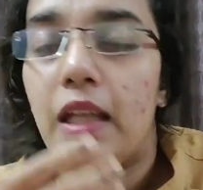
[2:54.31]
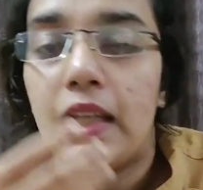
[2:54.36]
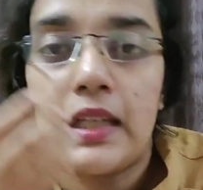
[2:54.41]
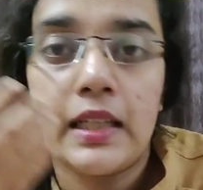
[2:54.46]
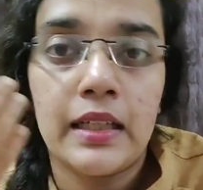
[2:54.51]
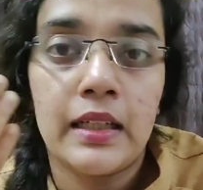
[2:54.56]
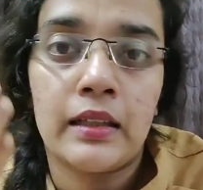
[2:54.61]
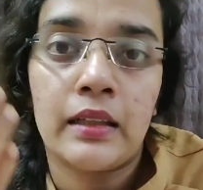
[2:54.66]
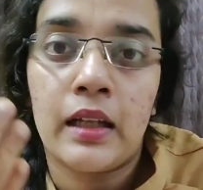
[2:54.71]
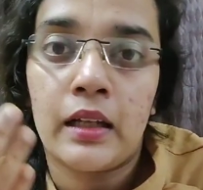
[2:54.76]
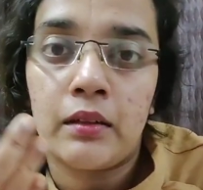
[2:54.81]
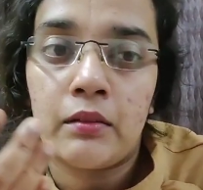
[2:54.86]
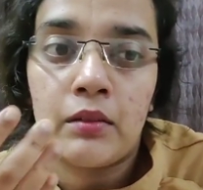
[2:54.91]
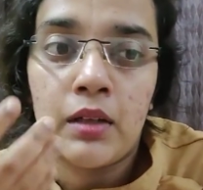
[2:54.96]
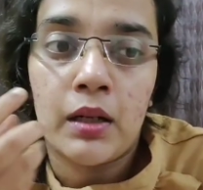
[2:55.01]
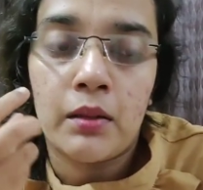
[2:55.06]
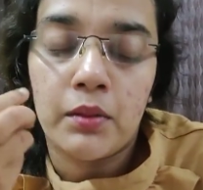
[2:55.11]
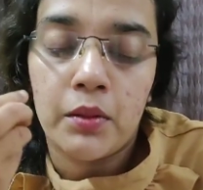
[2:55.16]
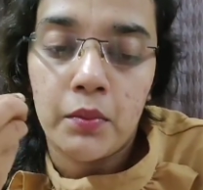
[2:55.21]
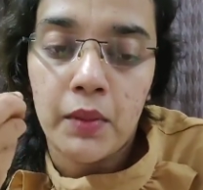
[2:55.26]
anything
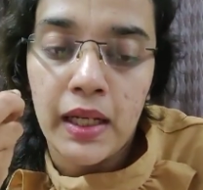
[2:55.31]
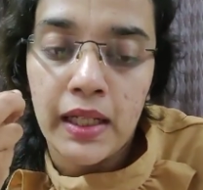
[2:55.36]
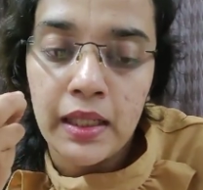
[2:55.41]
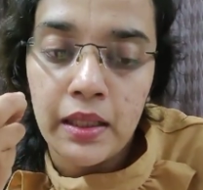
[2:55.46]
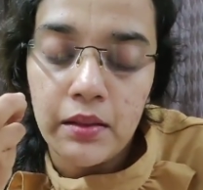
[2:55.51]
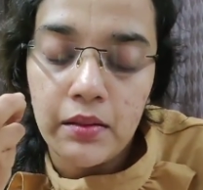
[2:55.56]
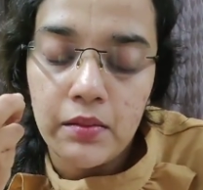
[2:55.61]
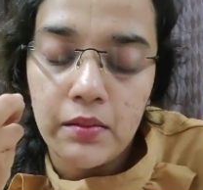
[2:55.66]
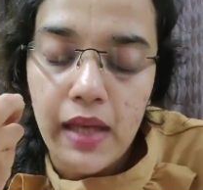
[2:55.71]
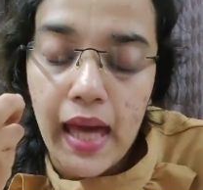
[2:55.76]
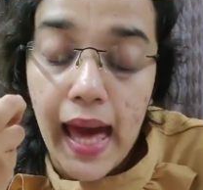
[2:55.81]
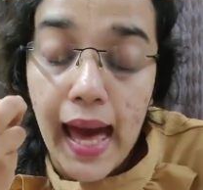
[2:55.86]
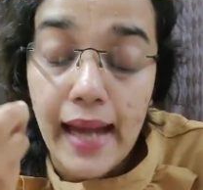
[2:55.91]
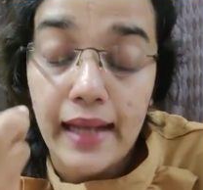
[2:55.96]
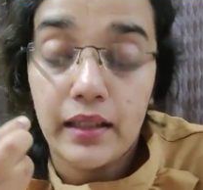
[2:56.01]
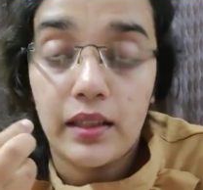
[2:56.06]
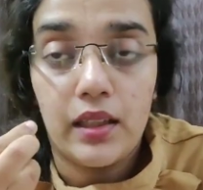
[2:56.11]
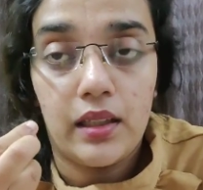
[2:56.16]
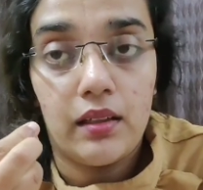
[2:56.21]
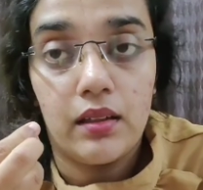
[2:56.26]
that any
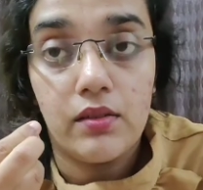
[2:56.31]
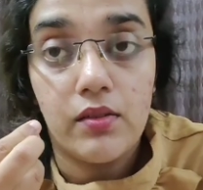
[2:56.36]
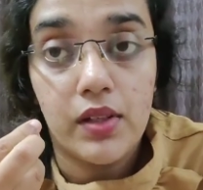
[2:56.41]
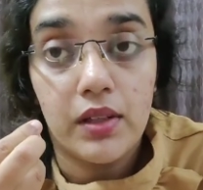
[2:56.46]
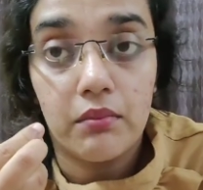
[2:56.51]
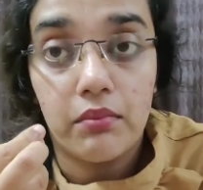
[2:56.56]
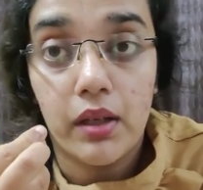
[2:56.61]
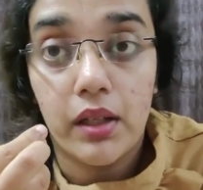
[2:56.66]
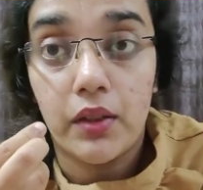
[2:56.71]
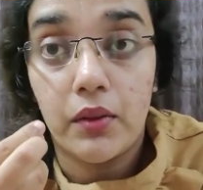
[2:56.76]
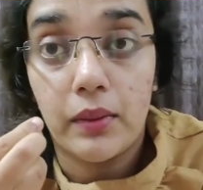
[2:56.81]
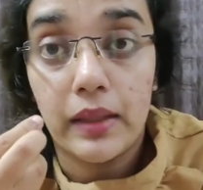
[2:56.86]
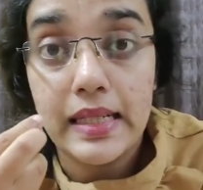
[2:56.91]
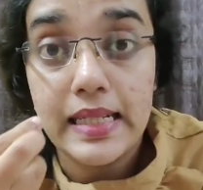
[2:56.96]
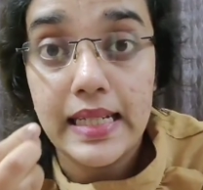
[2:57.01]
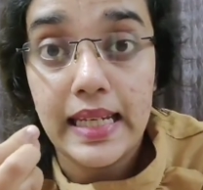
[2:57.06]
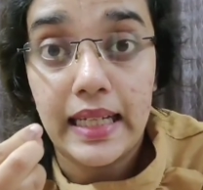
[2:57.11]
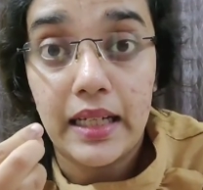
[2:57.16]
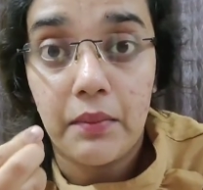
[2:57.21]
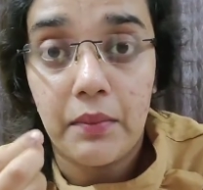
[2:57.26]
acne treatment you
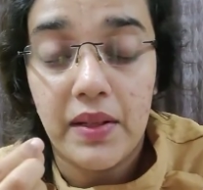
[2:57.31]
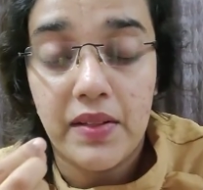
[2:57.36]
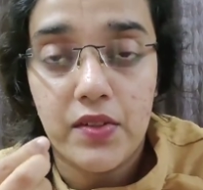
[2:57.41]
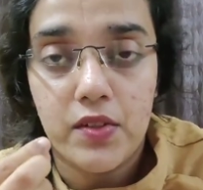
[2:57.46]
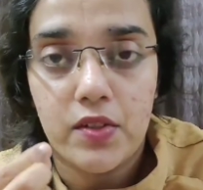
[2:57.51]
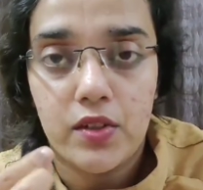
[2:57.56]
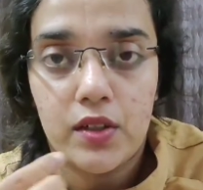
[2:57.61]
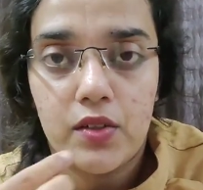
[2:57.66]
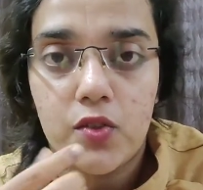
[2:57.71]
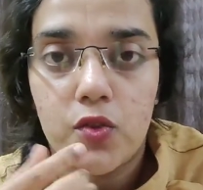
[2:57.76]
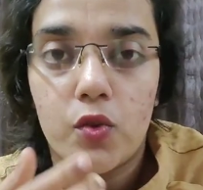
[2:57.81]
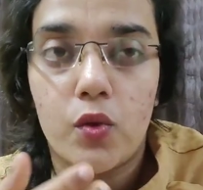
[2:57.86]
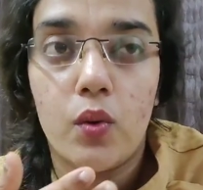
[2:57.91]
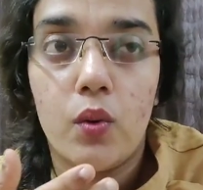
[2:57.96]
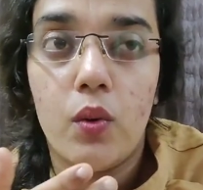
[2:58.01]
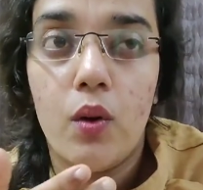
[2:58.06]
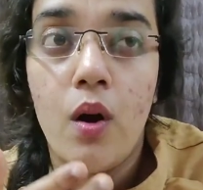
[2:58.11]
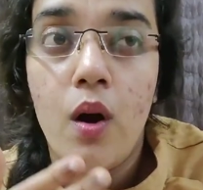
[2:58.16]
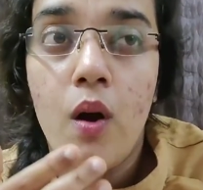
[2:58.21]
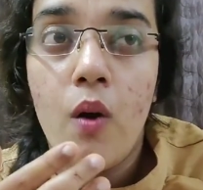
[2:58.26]
can take up, etc.
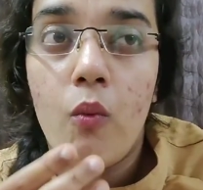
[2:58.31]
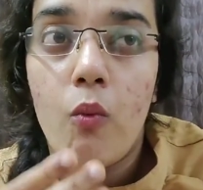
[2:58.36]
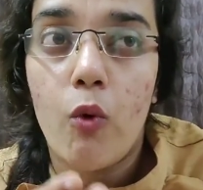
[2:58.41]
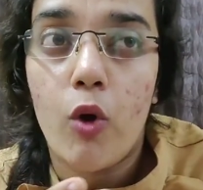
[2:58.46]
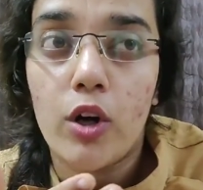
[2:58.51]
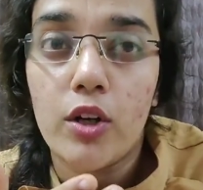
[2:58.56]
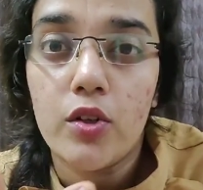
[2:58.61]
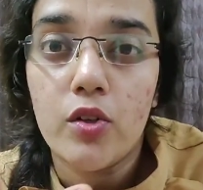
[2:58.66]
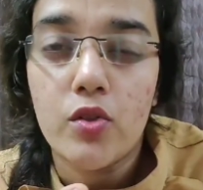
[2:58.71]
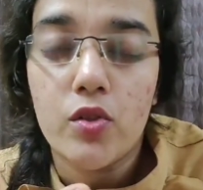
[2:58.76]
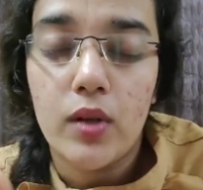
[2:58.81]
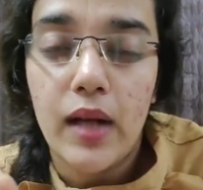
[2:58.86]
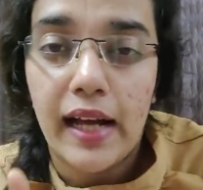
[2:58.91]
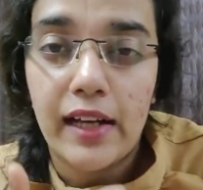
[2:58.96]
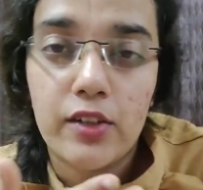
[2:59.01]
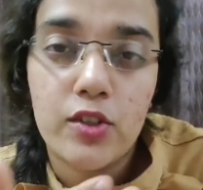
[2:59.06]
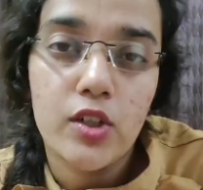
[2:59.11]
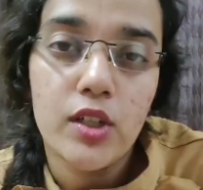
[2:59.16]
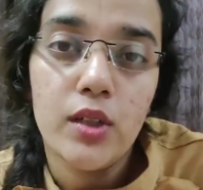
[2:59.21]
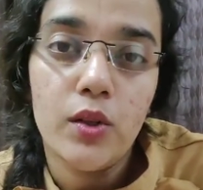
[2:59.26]
So what you should
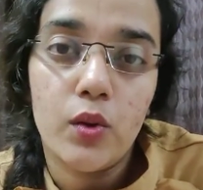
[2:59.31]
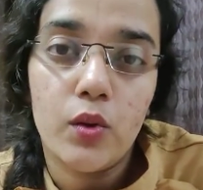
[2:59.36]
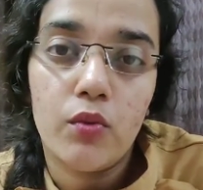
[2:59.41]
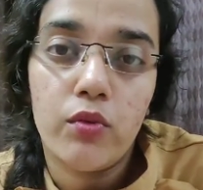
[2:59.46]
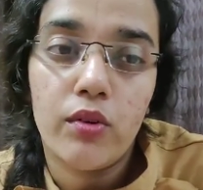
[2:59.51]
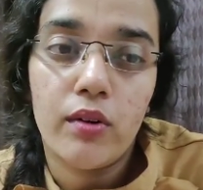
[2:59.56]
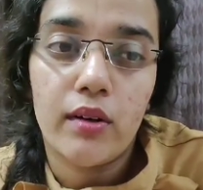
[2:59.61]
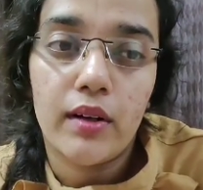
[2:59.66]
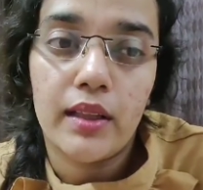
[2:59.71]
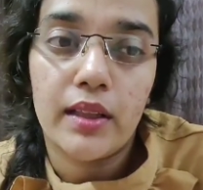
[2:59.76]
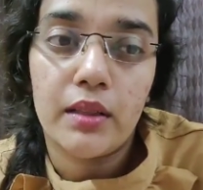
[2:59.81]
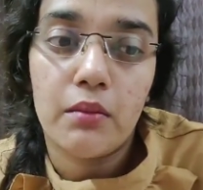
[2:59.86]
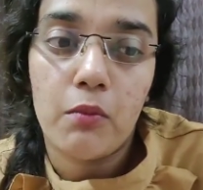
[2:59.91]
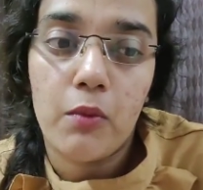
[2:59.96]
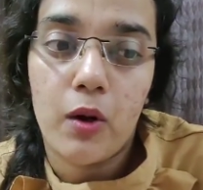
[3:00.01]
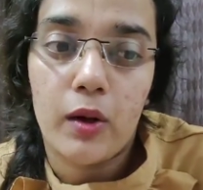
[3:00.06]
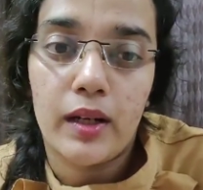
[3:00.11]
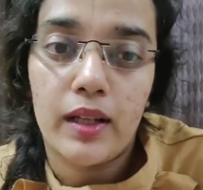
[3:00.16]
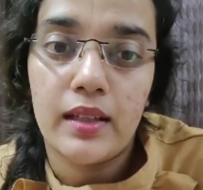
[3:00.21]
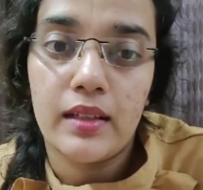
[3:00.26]
actually look for in the
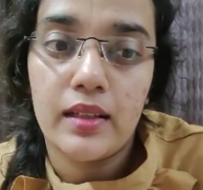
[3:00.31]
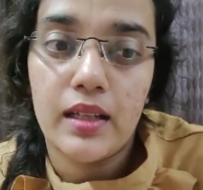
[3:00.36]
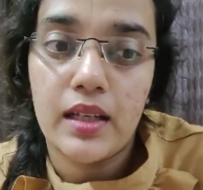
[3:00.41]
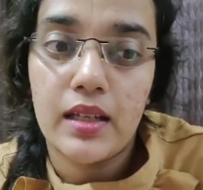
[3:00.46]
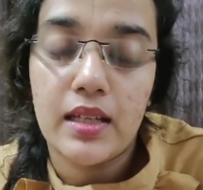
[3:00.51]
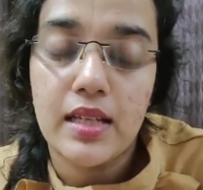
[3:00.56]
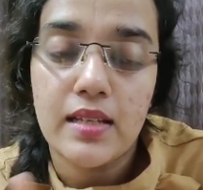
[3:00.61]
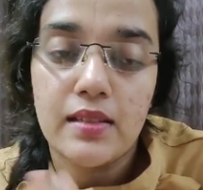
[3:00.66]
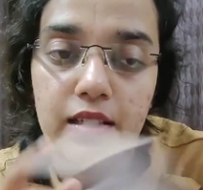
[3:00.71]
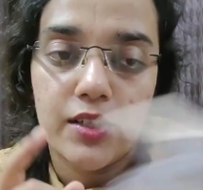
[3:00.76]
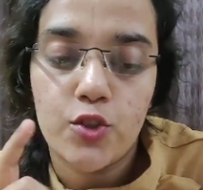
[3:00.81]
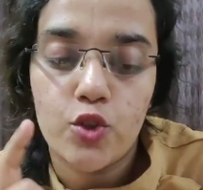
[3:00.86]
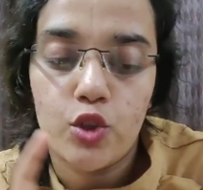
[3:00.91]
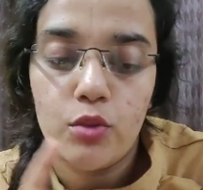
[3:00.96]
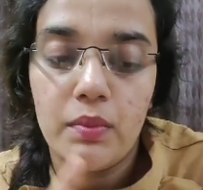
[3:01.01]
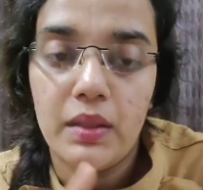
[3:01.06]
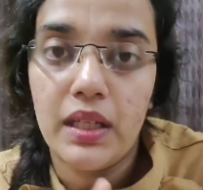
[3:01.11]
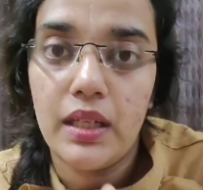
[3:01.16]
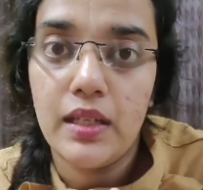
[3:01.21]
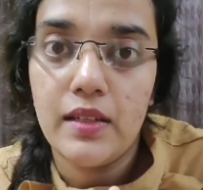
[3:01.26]
morning thing is it
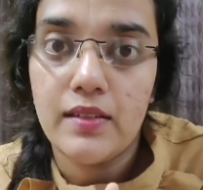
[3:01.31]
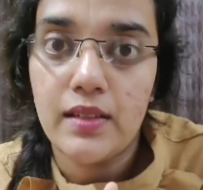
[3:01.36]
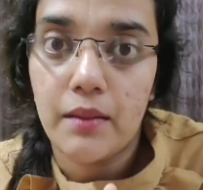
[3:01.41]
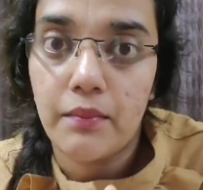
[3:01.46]
should be